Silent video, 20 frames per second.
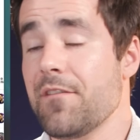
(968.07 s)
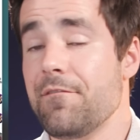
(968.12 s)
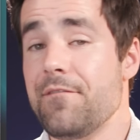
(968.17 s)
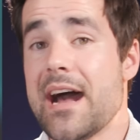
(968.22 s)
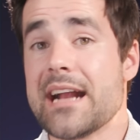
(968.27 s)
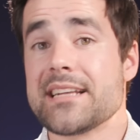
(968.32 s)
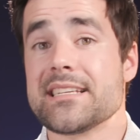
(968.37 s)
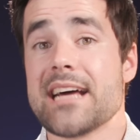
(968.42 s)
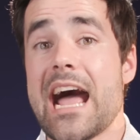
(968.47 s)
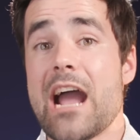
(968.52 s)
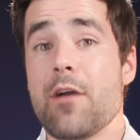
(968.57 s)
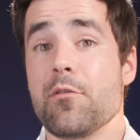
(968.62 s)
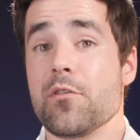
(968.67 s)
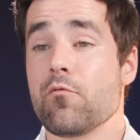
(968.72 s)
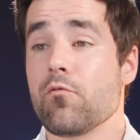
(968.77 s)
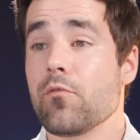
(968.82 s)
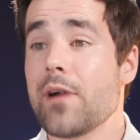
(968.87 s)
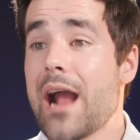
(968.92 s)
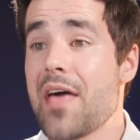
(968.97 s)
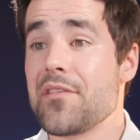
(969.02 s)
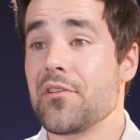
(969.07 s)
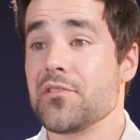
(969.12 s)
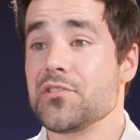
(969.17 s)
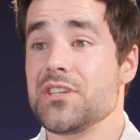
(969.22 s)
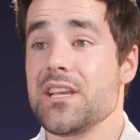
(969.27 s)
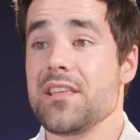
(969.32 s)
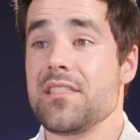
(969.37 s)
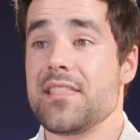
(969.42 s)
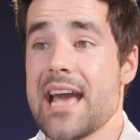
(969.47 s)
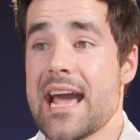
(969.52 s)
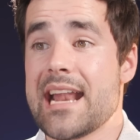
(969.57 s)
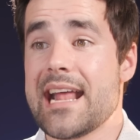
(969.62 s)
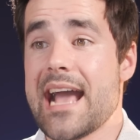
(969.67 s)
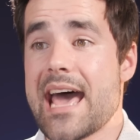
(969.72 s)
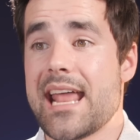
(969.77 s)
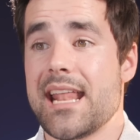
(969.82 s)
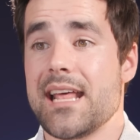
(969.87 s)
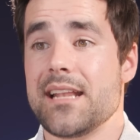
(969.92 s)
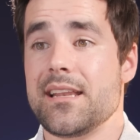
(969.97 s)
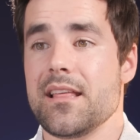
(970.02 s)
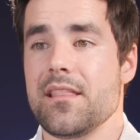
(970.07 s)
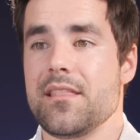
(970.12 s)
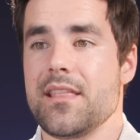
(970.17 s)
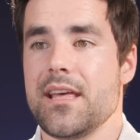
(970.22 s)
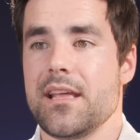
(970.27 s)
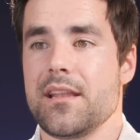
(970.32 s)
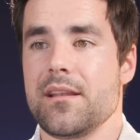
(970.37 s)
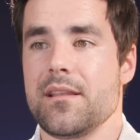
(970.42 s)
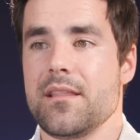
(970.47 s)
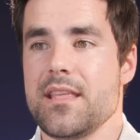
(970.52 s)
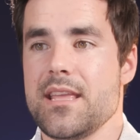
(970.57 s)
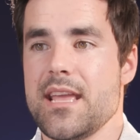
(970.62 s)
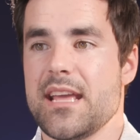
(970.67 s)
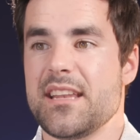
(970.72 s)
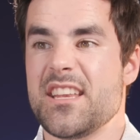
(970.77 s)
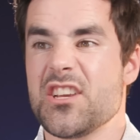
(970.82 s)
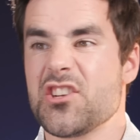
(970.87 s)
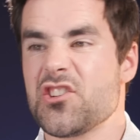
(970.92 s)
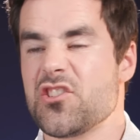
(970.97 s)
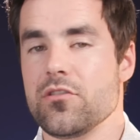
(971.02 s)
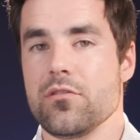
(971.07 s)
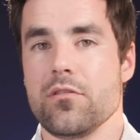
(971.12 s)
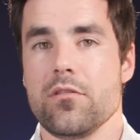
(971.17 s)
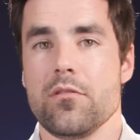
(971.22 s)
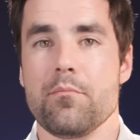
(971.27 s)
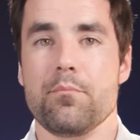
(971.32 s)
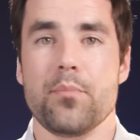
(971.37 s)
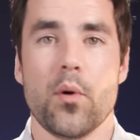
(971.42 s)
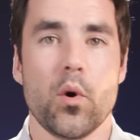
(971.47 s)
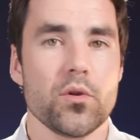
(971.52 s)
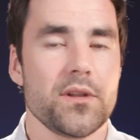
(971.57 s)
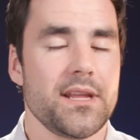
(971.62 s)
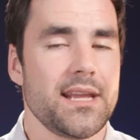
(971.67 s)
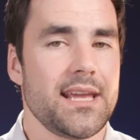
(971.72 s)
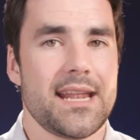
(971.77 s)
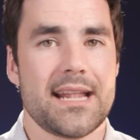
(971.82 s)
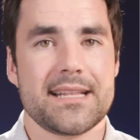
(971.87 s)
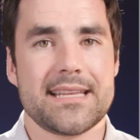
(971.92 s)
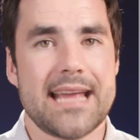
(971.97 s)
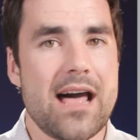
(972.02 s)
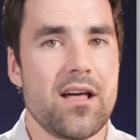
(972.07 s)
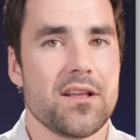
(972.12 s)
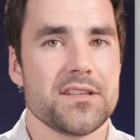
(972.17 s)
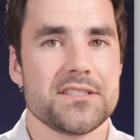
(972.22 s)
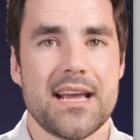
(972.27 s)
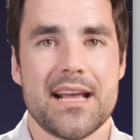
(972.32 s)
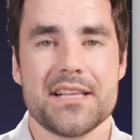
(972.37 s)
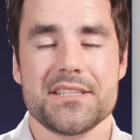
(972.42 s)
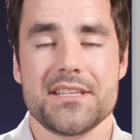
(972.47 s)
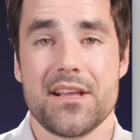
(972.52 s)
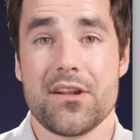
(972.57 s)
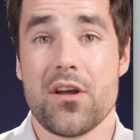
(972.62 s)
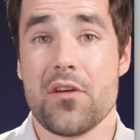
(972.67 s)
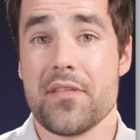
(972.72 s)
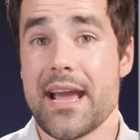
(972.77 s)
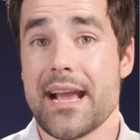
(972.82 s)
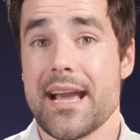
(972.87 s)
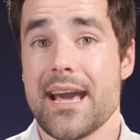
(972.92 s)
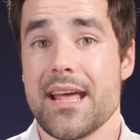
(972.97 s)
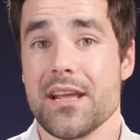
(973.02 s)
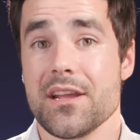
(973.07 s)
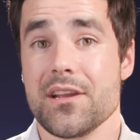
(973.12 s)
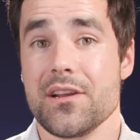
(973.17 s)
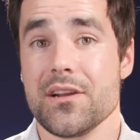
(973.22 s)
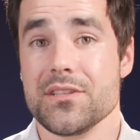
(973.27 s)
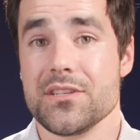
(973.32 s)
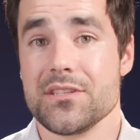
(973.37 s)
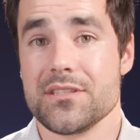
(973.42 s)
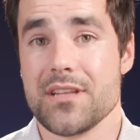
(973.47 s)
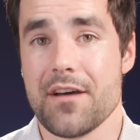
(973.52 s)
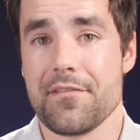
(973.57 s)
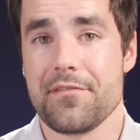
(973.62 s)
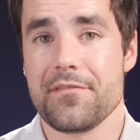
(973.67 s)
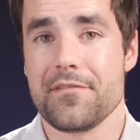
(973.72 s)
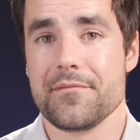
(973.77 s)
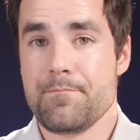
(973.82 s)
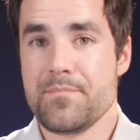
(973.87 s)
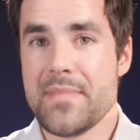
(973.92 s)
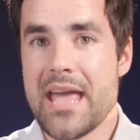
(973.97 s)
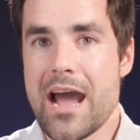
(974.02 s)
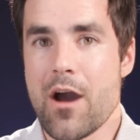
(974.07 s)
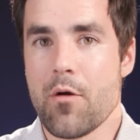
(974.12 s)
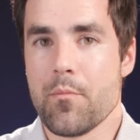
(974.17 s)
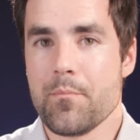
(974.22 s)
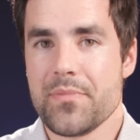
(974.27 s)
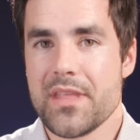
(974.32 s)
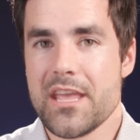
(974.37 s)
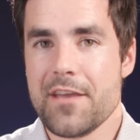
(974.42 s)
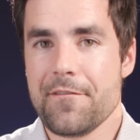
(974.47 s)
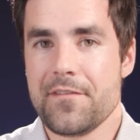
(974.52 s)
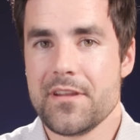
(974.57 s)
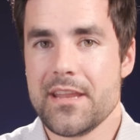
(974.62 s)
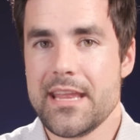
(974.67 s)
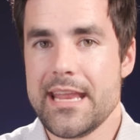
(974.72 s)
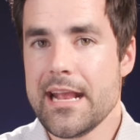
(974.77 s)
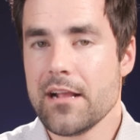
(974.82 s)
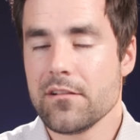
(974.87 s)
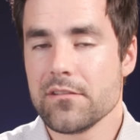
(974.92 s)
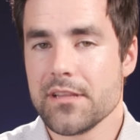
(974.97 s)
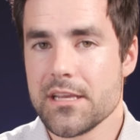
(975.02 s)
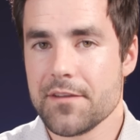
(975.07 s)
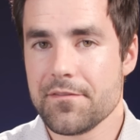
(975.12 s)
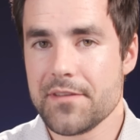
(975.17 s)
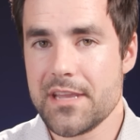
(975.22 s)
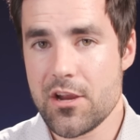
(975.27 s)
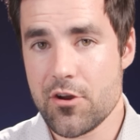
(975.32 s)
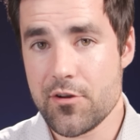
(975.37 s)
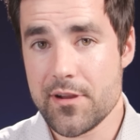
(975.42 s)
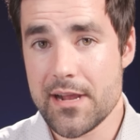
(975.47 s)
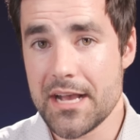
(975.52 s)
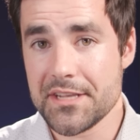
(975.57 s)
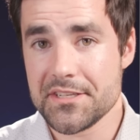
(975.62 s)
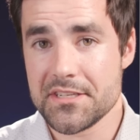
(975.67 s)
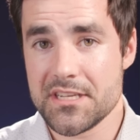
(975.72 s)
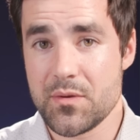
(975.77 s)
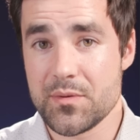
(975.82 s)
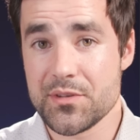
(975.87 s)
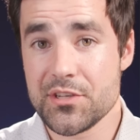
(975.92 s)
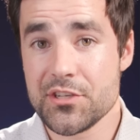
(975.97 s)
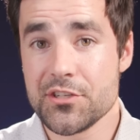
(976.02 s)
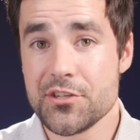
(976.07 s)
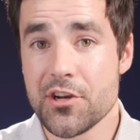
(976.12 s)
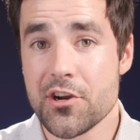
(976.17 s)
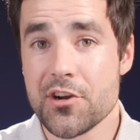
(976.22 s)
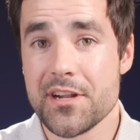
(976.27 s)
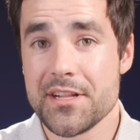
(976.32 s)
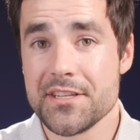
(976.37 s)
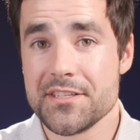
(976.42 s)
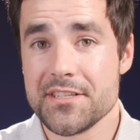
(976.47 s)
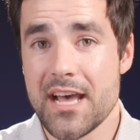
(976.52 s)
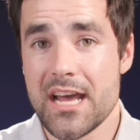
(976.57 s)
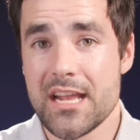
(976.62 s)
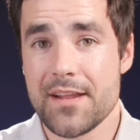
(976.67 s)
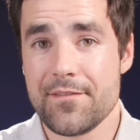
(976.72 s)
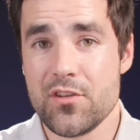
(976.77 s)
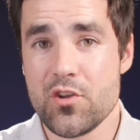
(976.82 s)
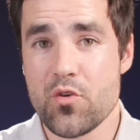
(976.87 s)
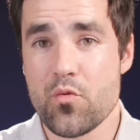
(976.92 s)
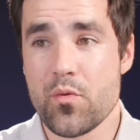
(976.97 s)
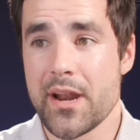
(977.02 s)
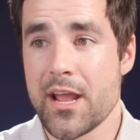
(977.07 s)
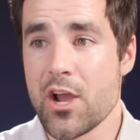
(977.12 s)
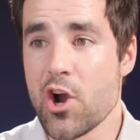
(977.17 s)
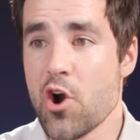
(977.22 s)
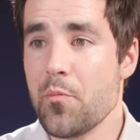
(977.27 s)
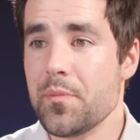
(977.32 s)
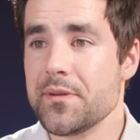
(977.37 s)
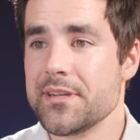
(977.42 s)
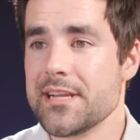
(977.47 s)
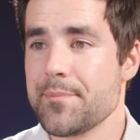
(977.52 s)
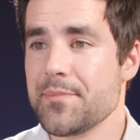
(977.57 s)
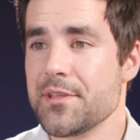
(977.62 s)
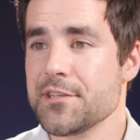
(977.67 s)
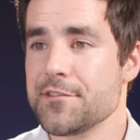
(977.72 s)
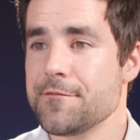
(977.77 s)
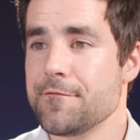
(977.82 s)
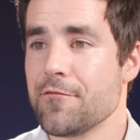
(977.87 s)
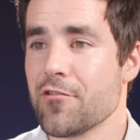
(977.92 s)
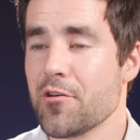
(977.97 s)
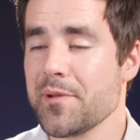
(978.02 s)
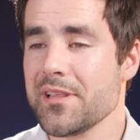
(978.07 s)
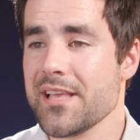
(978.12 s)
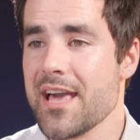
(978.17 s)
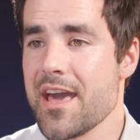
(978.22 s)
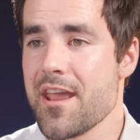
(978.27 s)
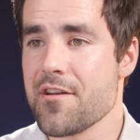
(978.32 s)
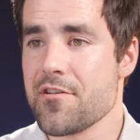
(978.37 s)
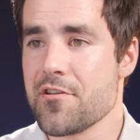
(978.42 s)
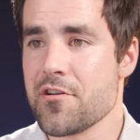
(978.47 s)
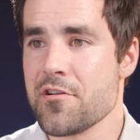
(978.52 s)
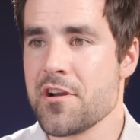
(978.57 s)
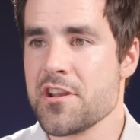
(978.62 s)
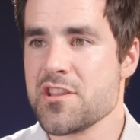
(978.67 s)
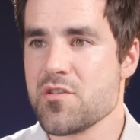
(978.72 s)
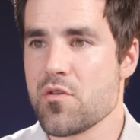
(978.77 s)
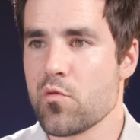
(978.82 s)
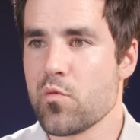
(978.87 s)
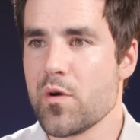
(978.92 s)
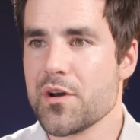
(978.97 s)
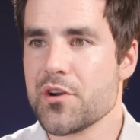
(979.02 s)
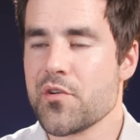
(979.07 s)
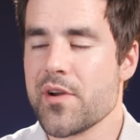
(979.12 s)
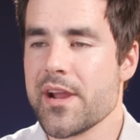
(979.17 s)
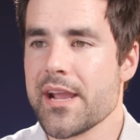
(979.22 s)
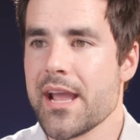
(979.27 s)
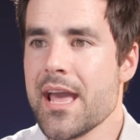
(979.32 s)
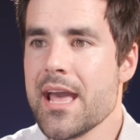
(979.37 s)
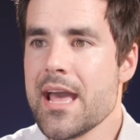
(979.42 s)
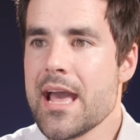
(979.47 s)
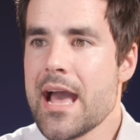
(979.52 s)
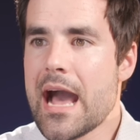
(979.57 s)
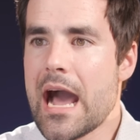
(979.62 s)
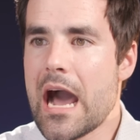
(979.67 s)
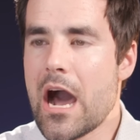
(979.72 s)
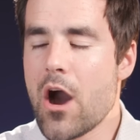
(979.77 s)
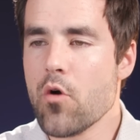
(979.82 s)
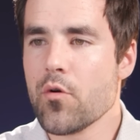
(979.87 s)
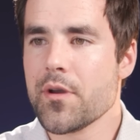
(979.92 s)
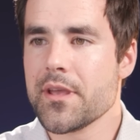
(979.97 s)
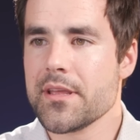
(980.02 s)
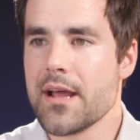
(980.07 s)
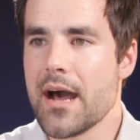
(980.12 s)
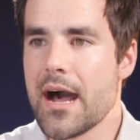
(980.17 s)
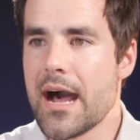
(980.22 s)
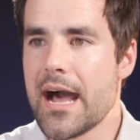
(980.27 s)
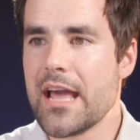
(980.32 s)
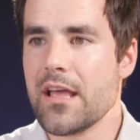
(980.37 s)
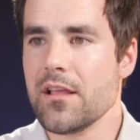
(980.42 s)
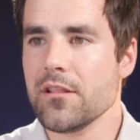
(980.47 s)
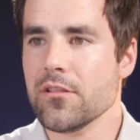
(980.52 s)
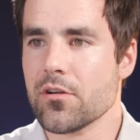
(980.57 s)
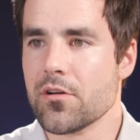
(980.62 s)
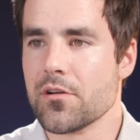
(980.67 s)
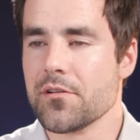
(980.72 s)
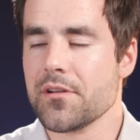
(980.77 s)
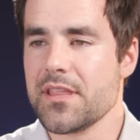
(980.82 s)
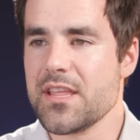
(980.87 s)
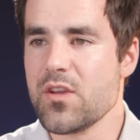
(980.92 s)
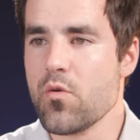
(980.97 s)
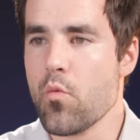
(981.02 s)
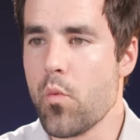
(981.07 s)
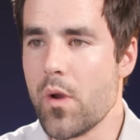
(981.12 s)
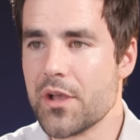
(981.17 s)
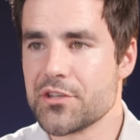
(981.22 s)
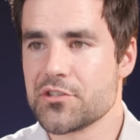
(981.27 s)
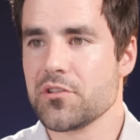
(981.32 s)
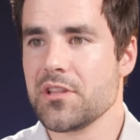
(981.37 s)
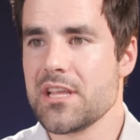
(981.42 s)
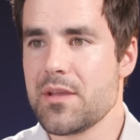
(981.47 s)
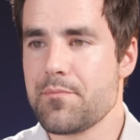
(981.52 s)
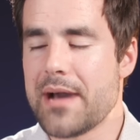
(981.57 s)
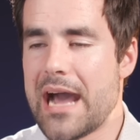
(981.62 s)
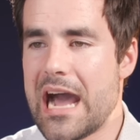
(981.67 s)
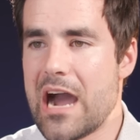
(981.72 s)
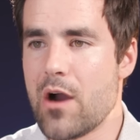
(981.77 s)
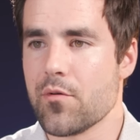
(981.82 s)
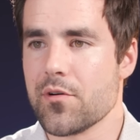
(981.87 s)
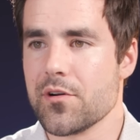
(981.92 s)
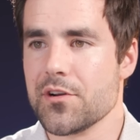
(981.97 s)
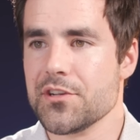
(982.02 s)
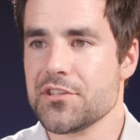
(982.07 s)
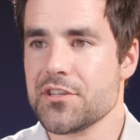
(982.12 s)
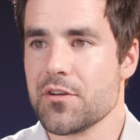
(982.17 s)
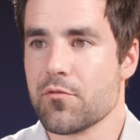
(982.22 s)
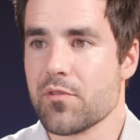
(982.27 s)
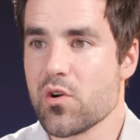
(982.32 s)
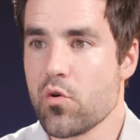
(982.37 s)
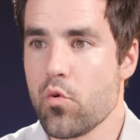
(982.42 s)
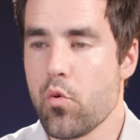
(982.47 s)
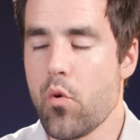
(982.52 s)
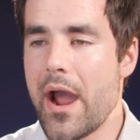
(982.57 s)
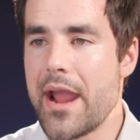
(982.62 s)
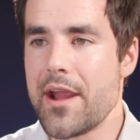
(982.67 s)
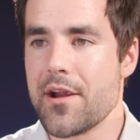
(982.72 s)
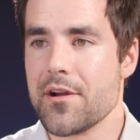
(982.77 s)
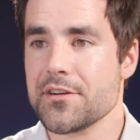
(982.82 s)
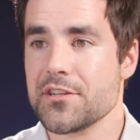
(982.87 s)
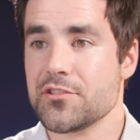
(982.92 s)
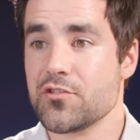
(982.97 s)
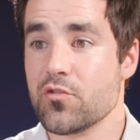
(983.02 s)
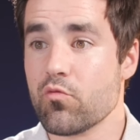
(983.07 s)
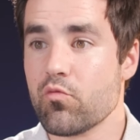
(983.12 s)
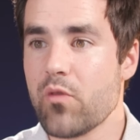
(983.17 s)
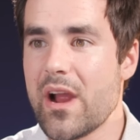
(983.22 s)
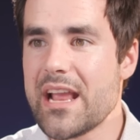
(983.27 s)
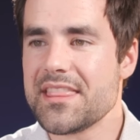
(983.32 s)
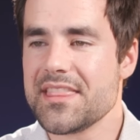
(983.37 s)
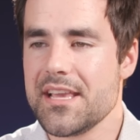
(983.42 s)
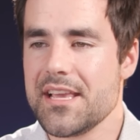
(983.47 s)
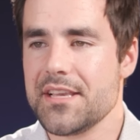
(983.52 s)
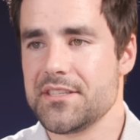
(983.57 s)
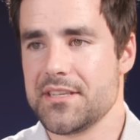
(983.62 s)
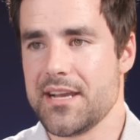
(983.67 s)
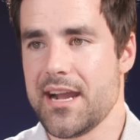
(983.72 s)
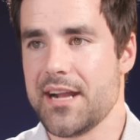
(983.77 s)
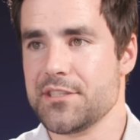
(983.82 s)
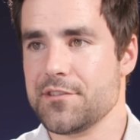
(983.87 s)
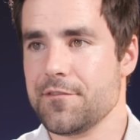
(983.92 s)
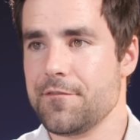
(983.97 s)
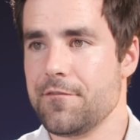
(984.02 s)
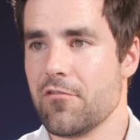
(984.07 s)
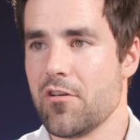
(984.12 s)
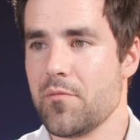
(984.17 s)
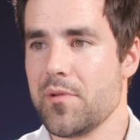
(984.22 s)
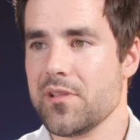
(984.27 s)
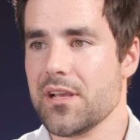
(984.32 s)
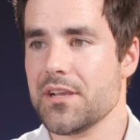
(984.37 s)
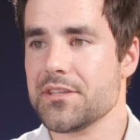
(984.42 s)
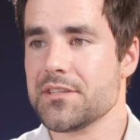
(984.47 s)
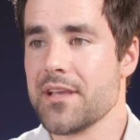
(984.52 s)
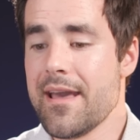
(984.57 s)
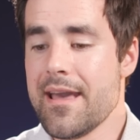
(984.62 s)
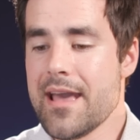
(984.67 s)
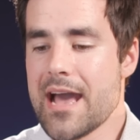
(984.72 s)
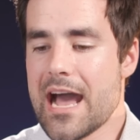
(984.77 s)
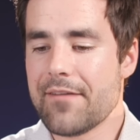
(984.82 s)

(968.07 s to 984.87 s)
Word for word: In fact, I would rather see that added than the additional bolding and italicizing and all that kind of good stuff. Now, if an inkling of curiosity was stirred inside of you when I opened up this formula editor and you're wondering, how could I learn the wizardly powers required to write these kinds of formulas?